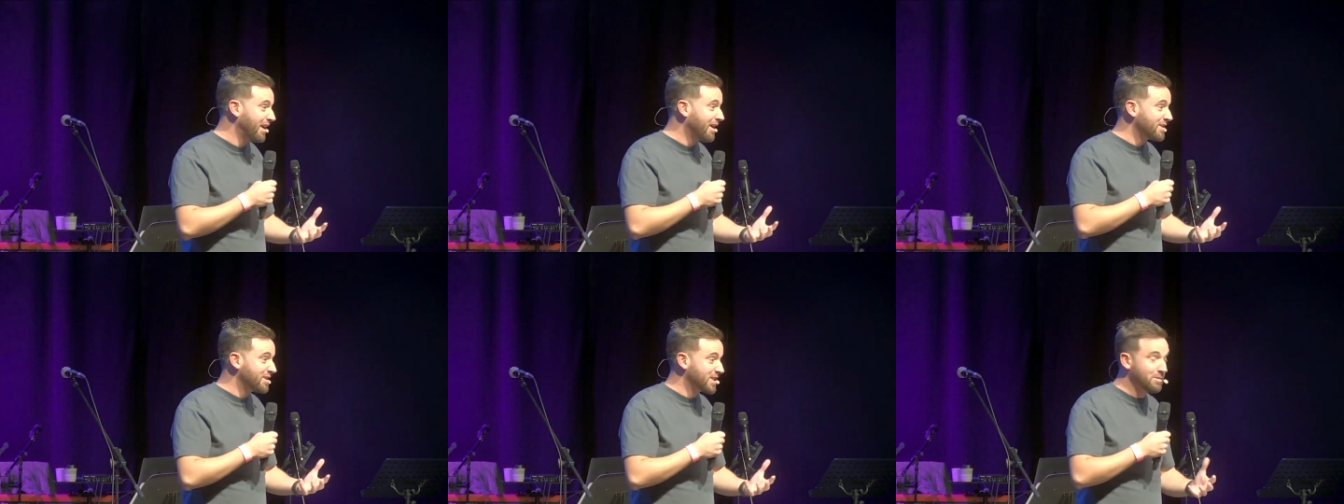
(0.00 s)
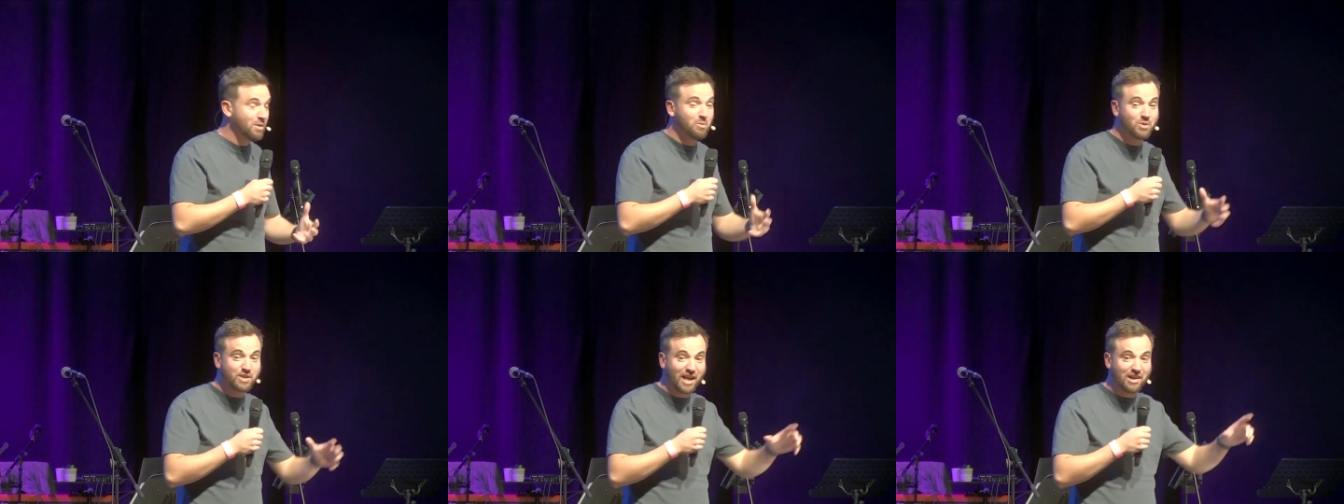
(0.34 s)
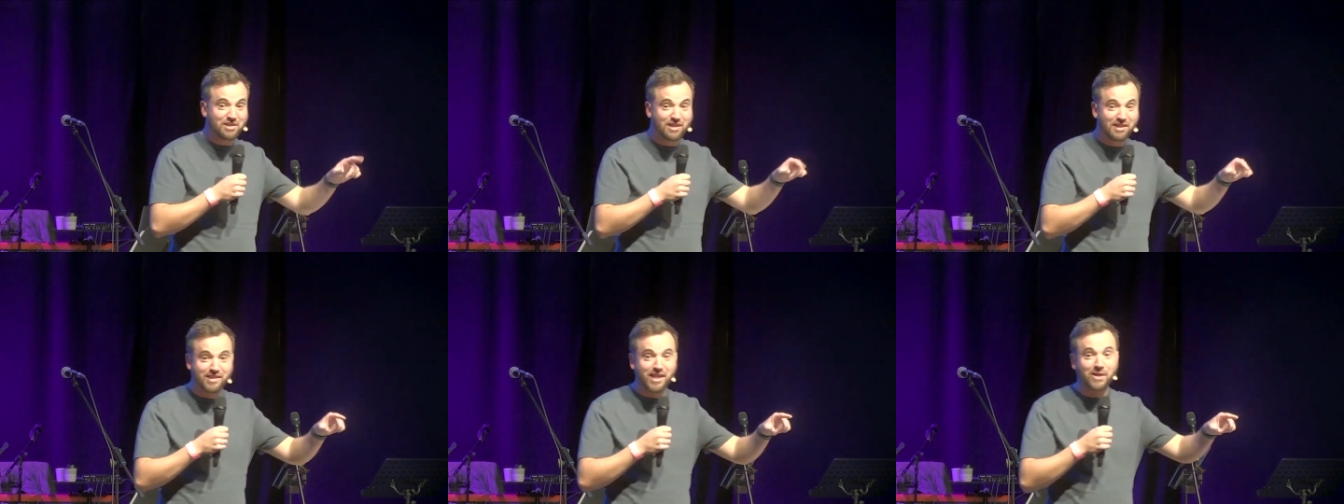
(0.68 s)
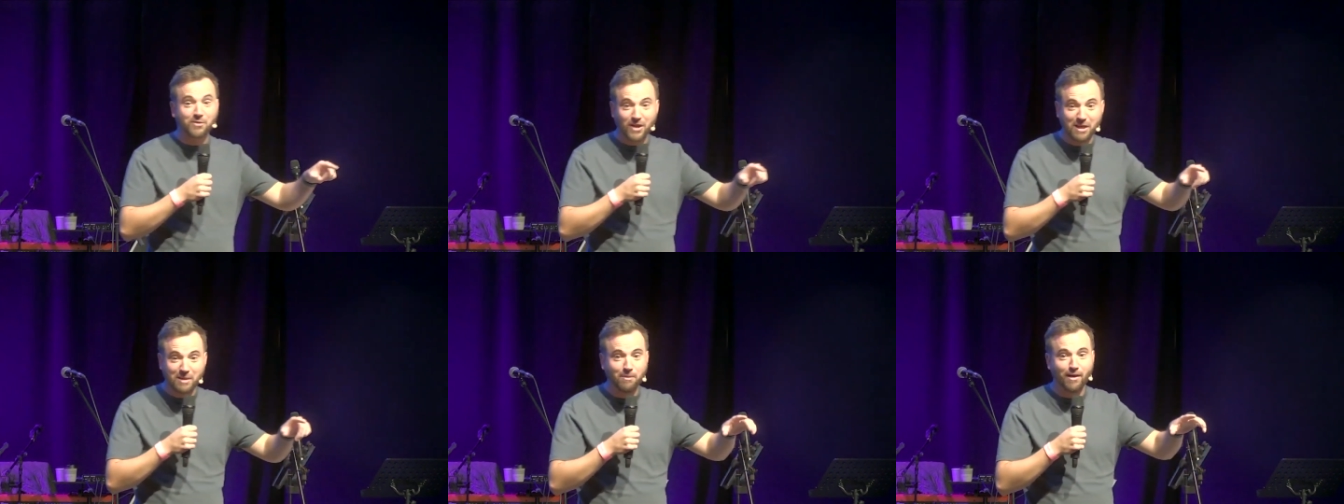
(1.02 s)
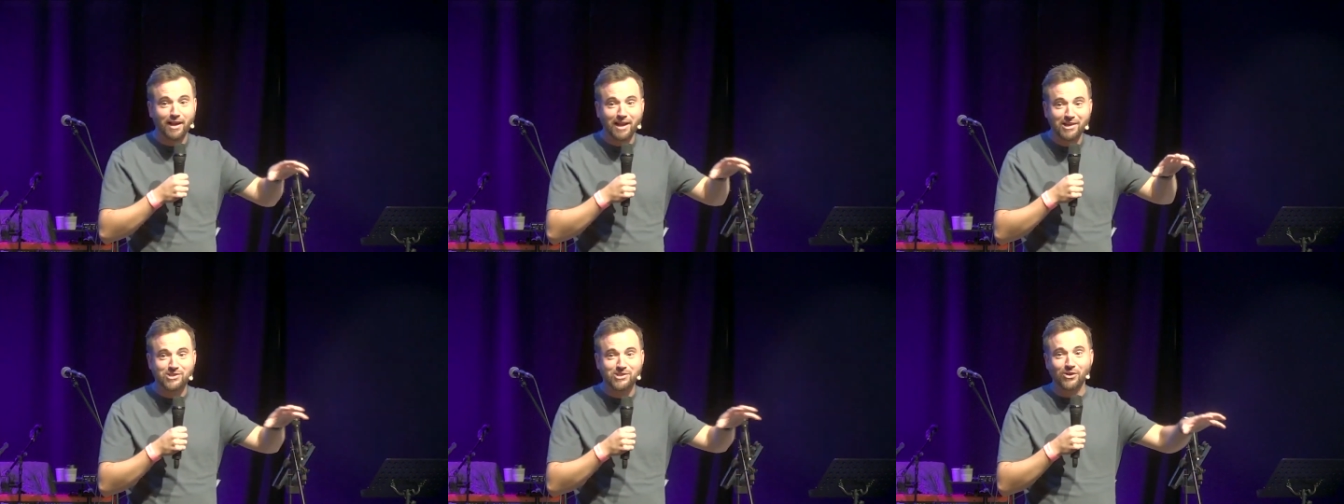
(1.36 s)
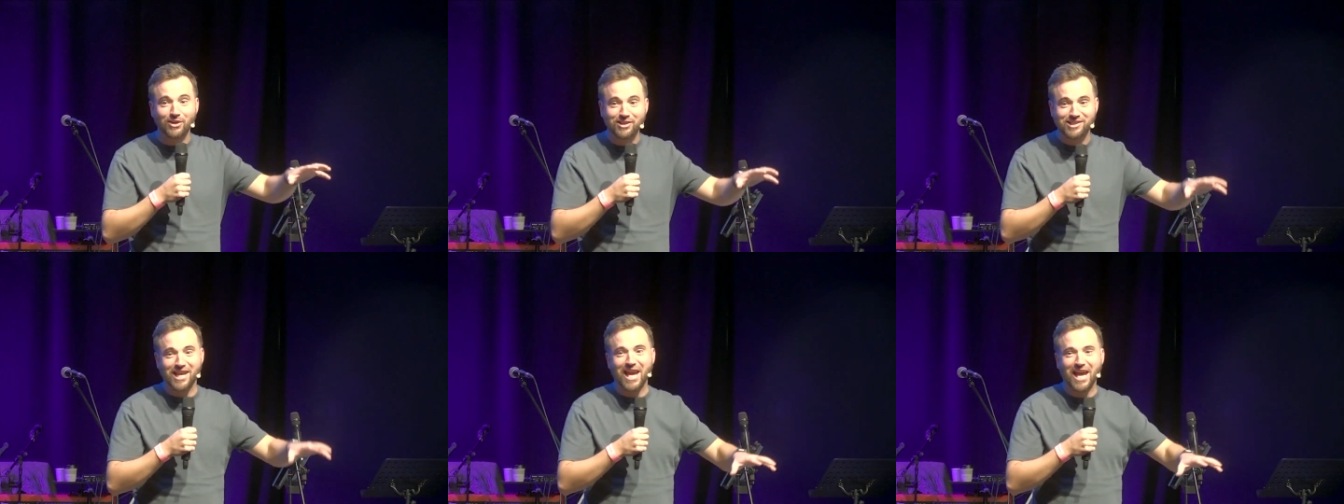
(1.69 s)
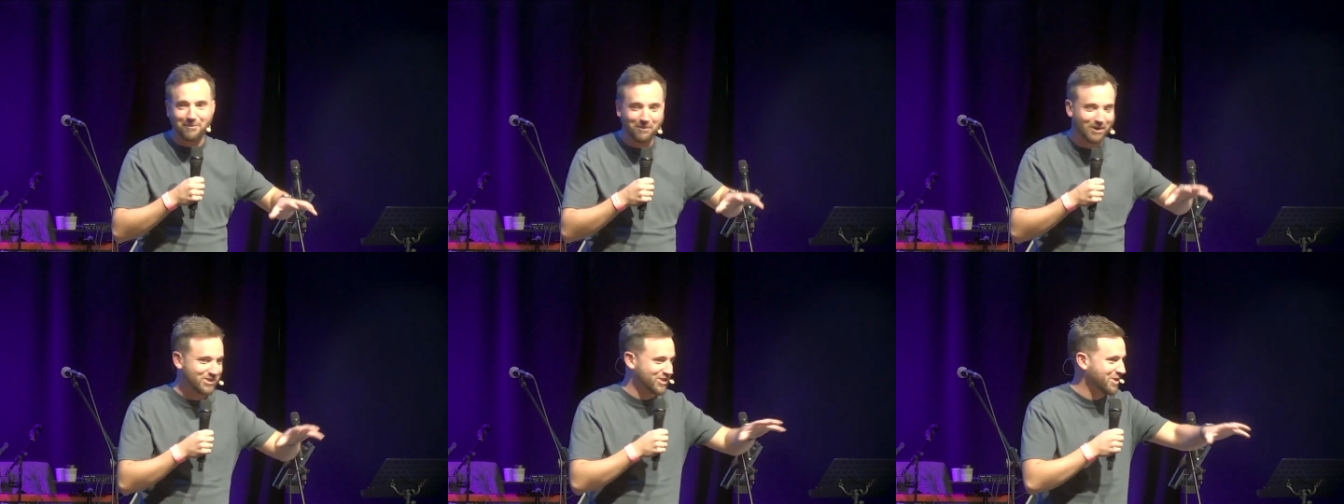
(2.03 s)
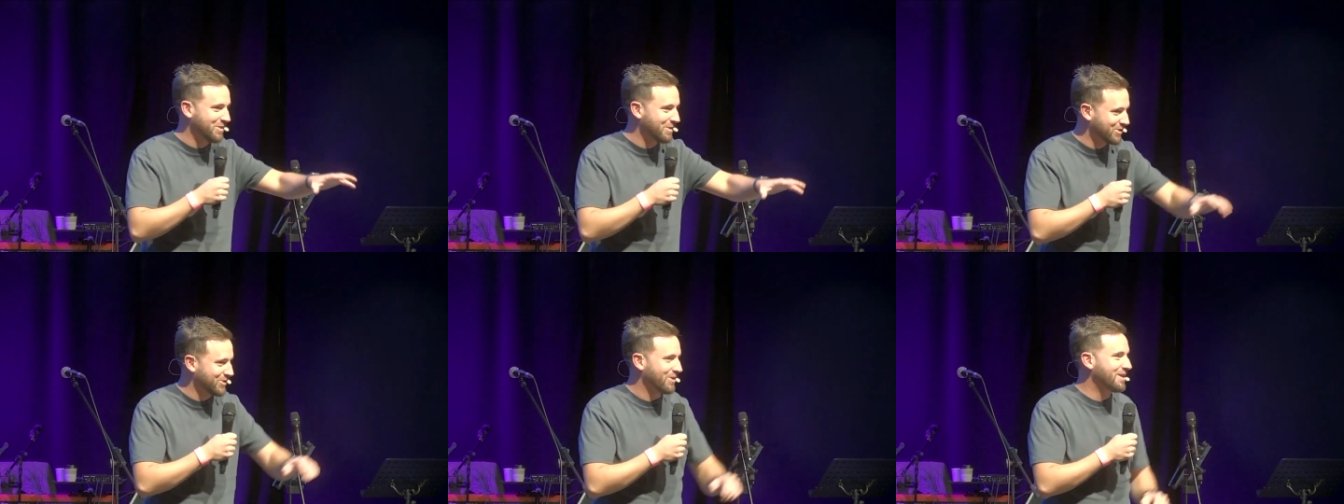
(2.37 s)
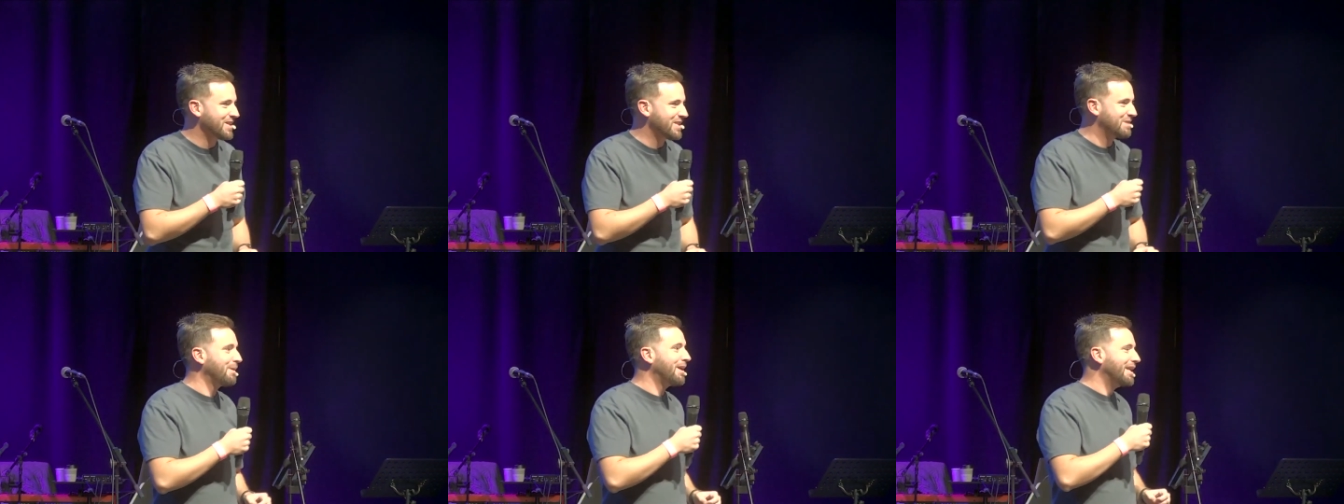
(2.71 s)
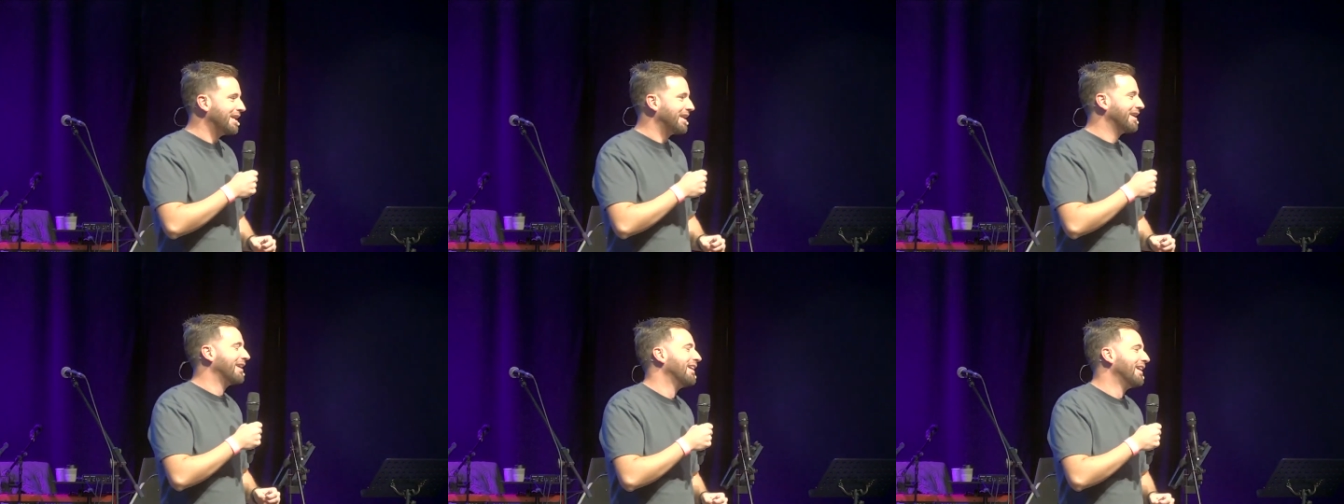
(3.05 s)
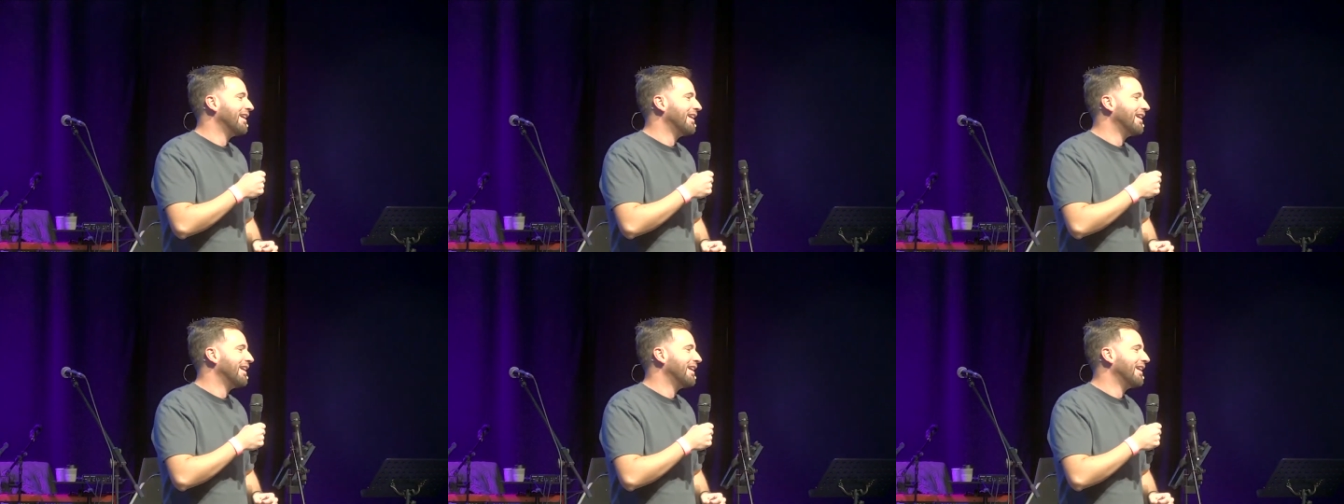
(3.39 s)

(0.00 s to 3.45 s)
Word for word: someone was actually secretly playing solitaire whilst you were trying to speak.